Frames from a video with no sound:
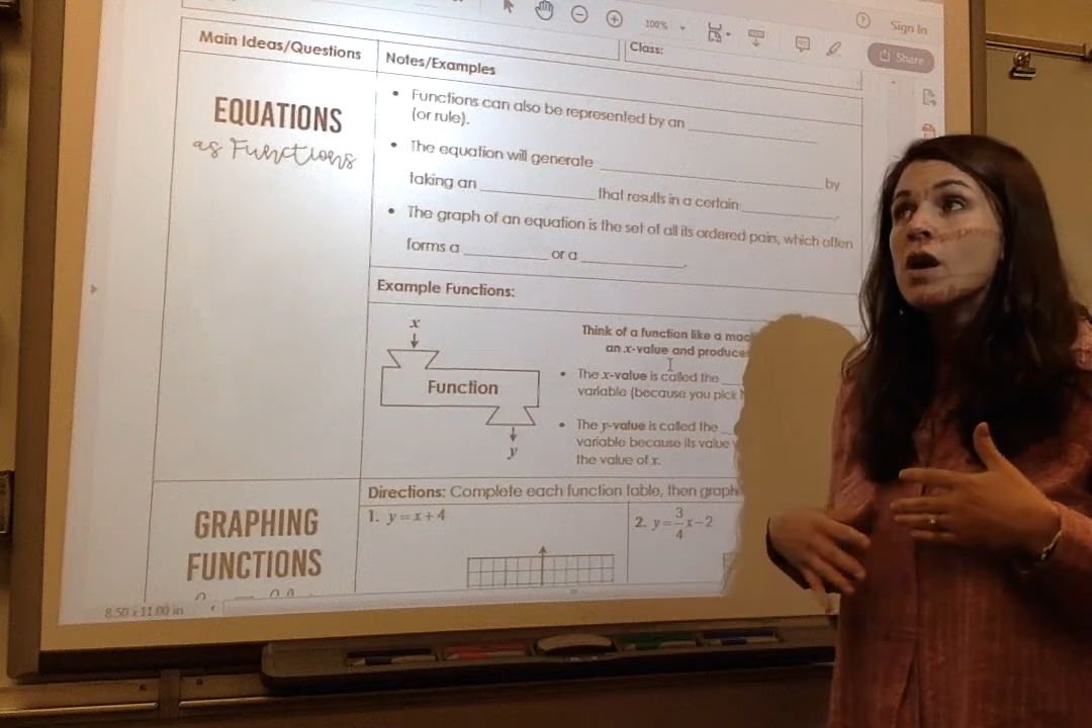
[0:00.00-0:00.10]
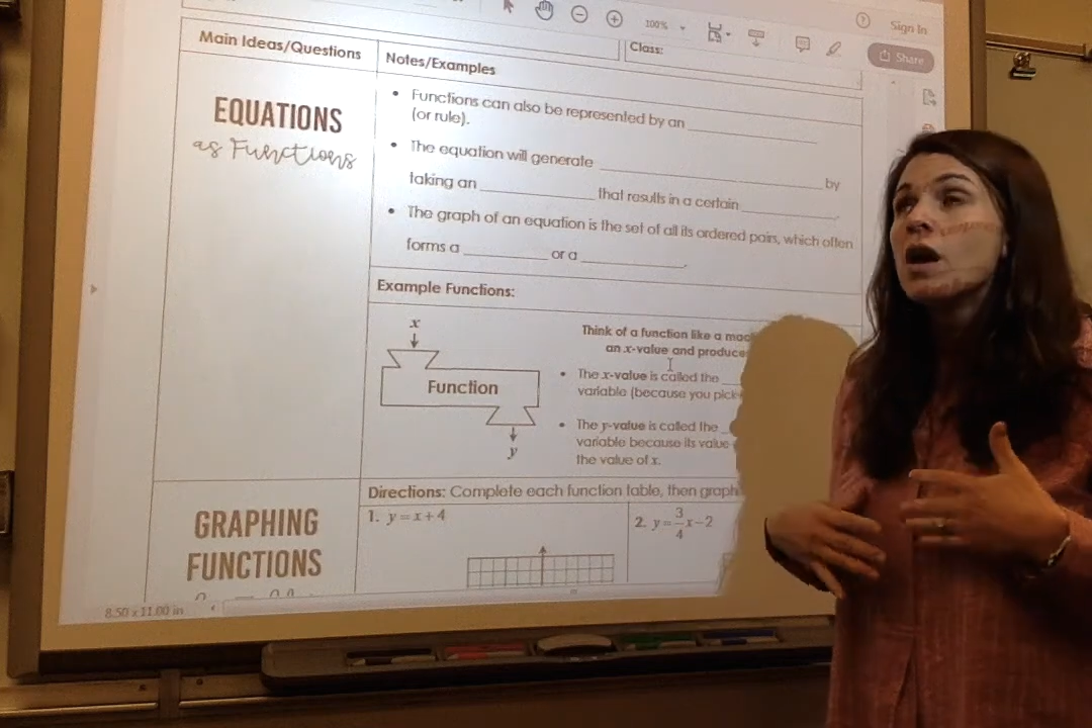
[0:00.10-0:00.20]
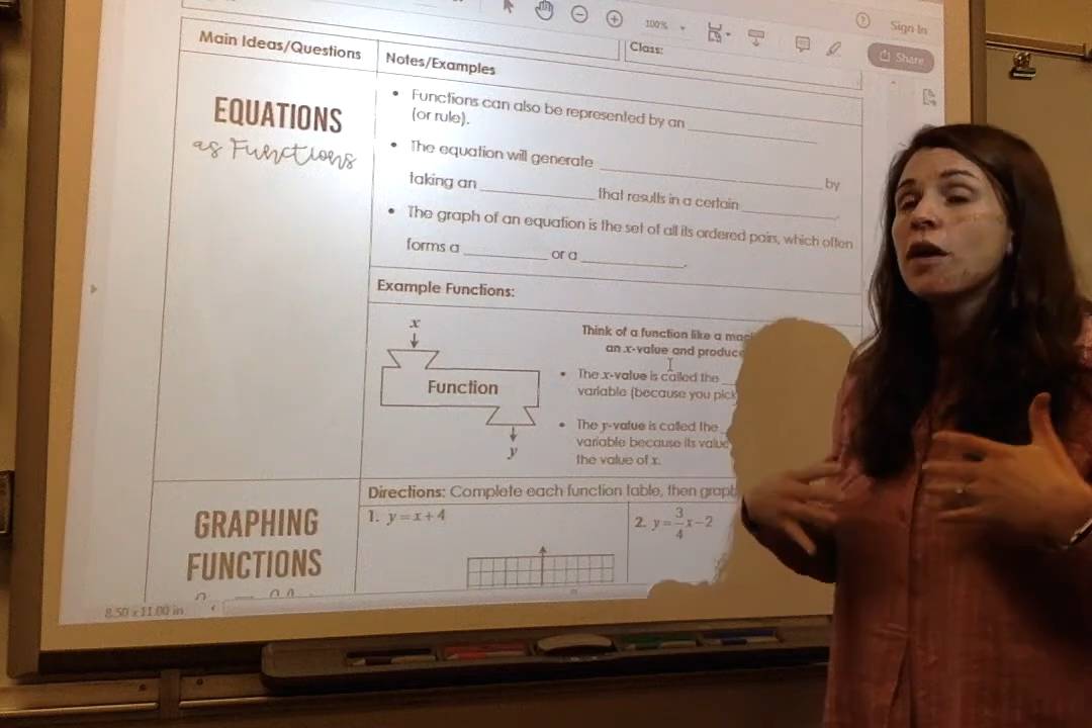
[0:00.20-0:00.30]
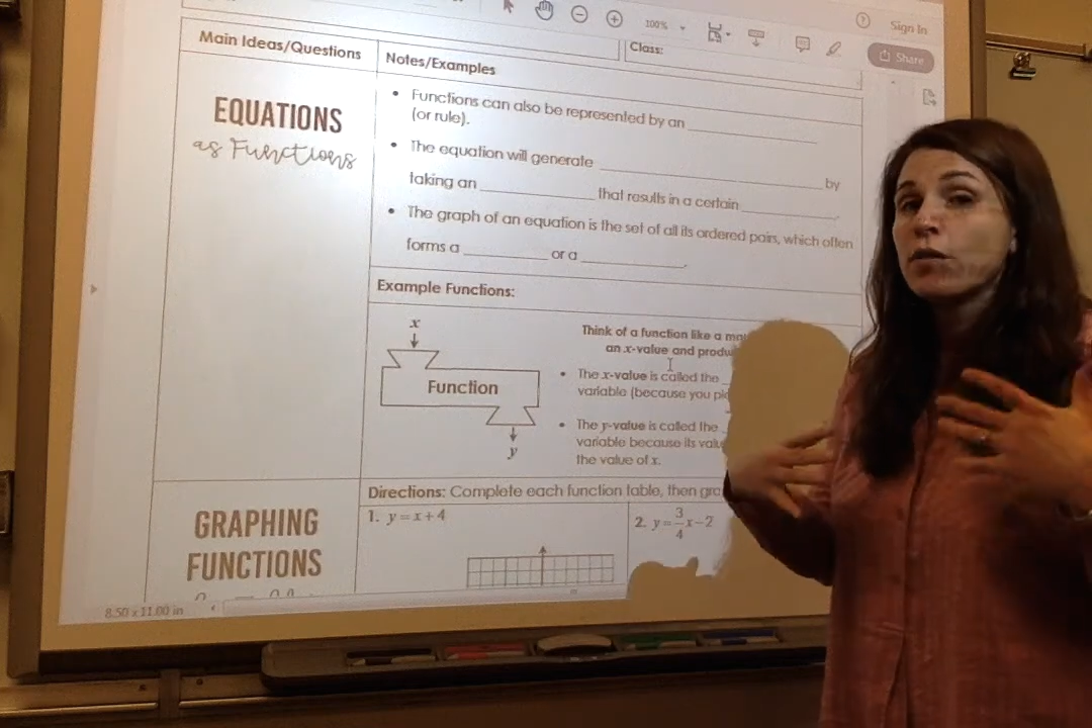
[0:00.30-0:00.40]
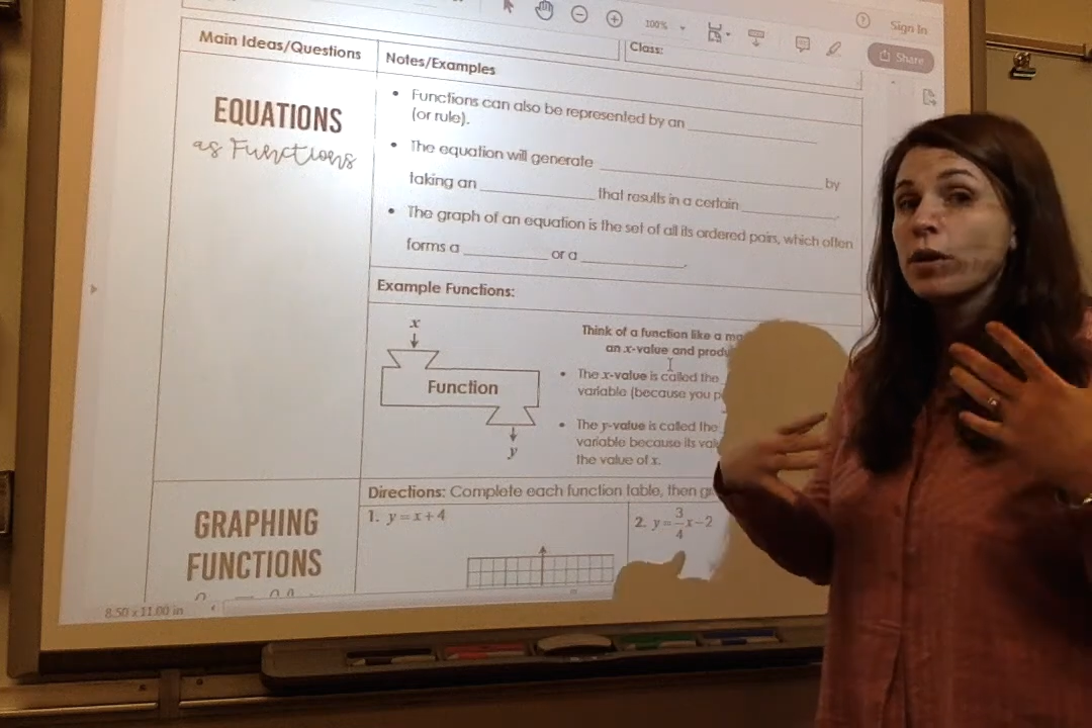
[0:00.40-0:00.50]

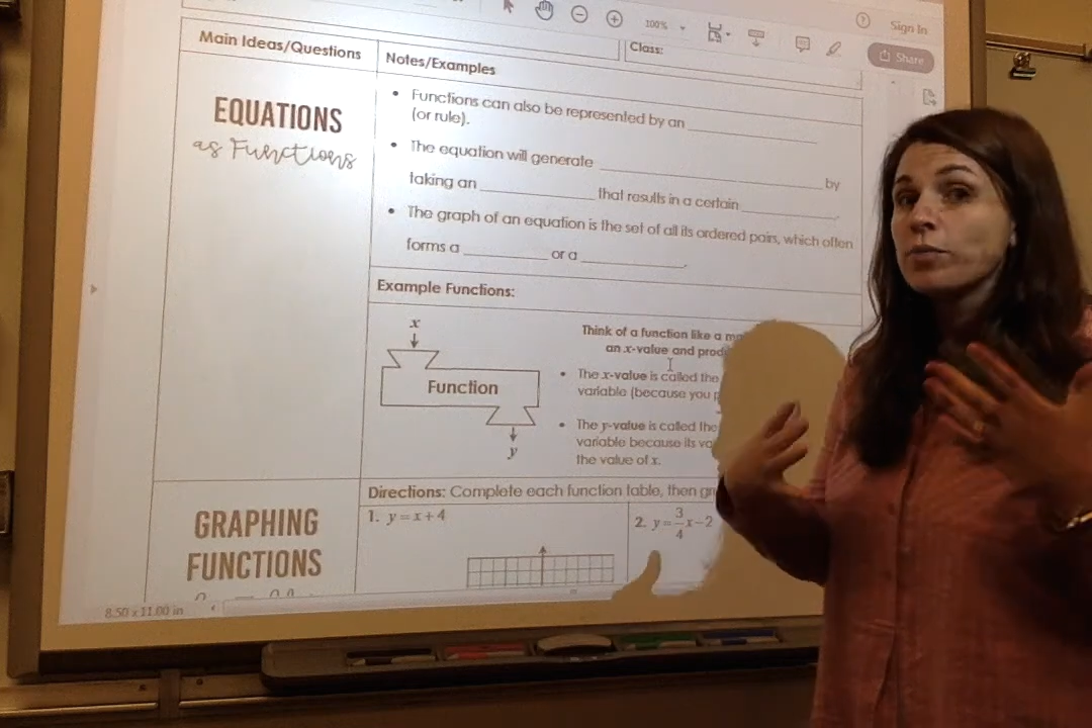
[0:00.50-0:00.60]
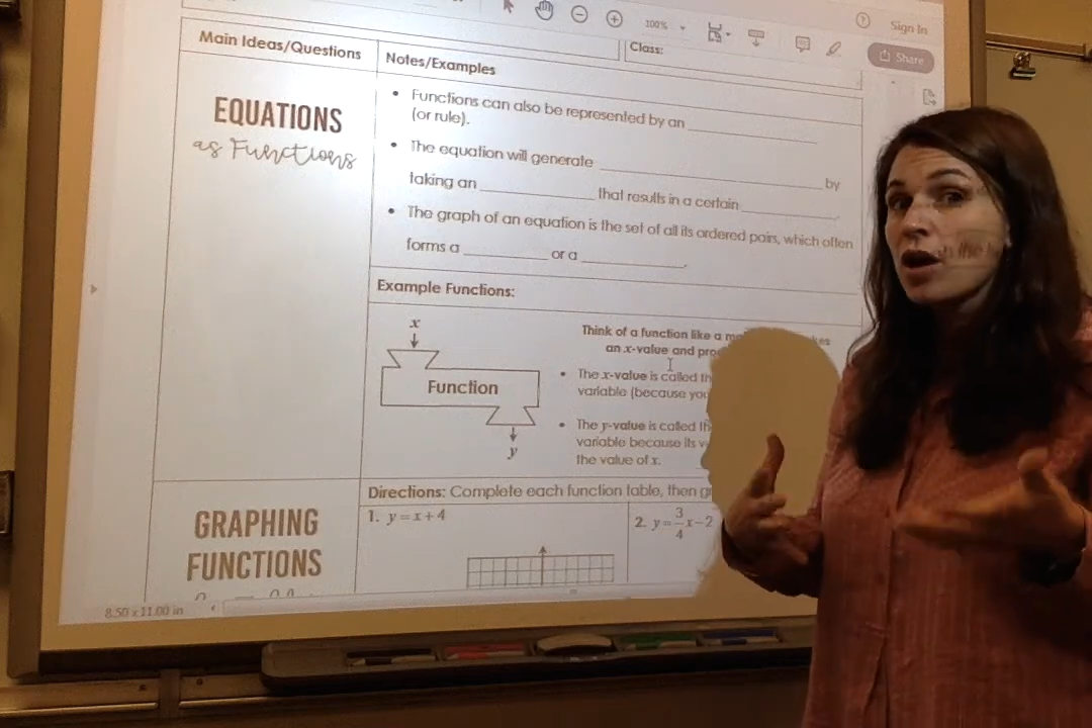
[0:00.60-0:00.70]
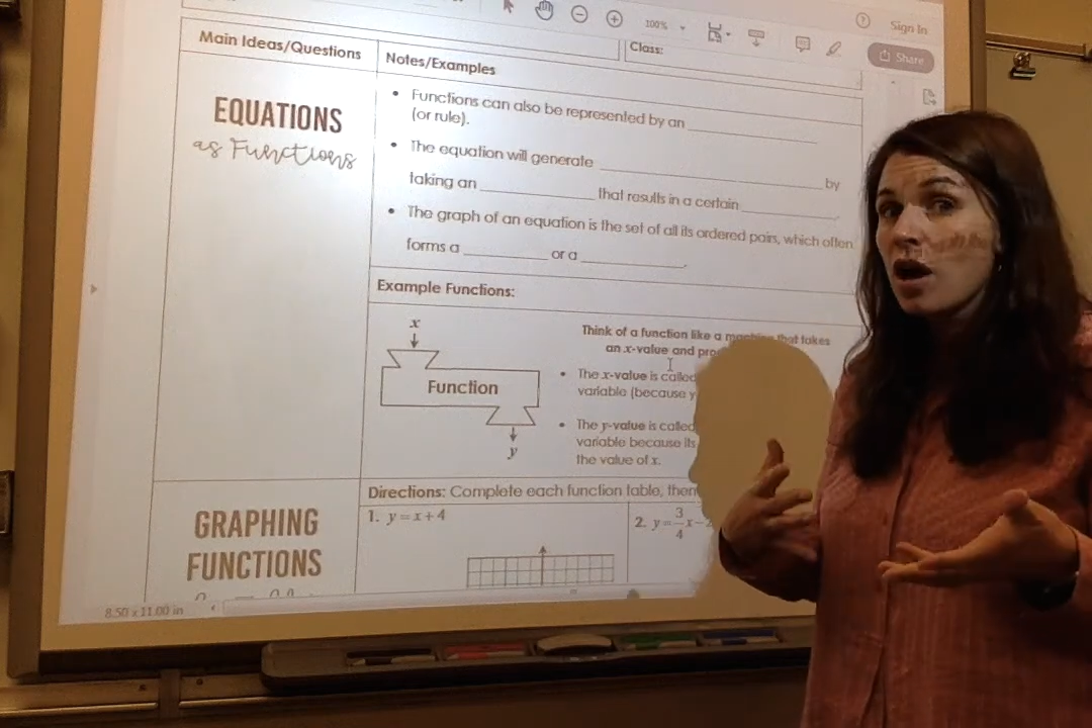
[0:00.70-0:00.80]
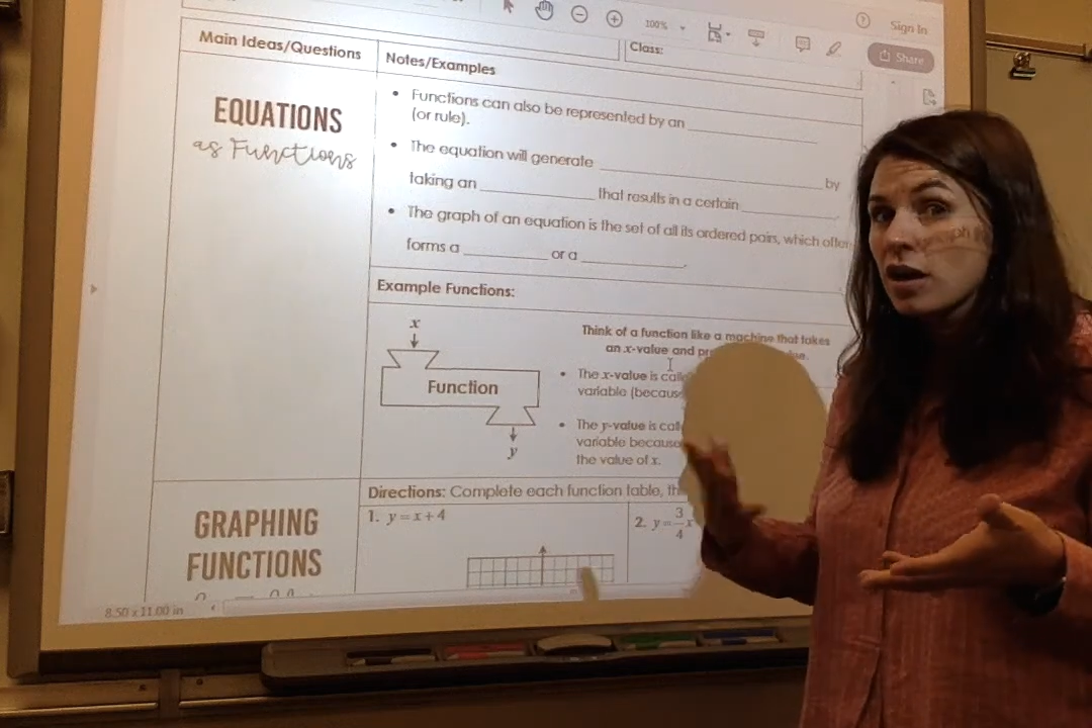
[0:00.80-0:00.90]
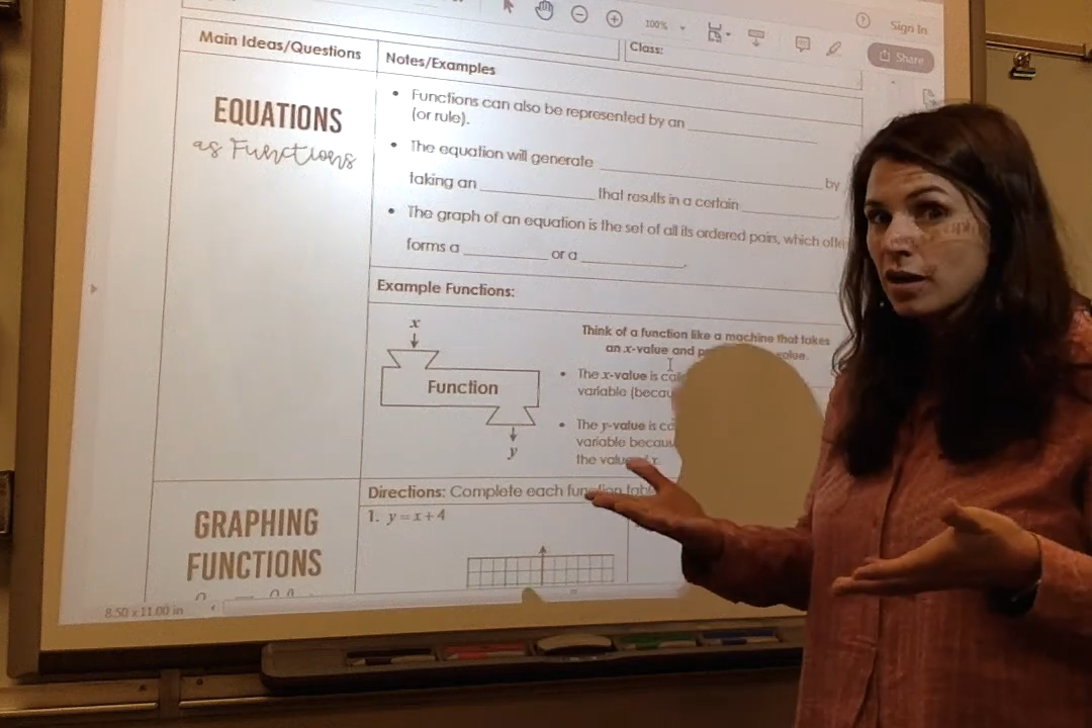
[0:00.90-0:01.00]
of what I'm
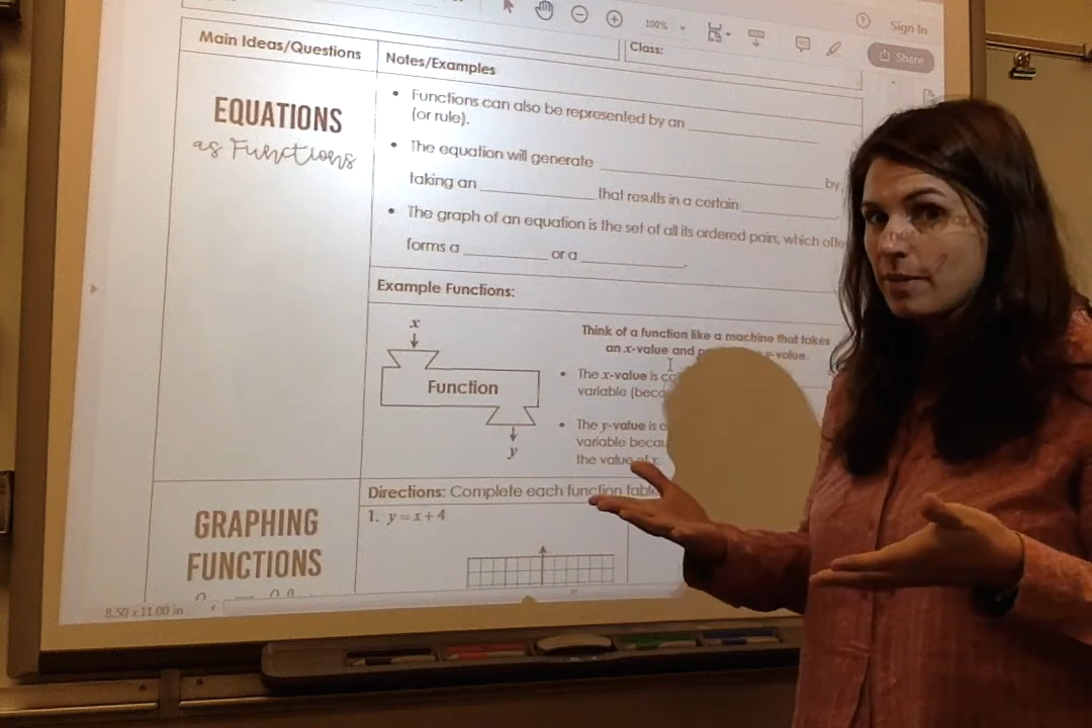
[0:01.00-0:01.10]
talking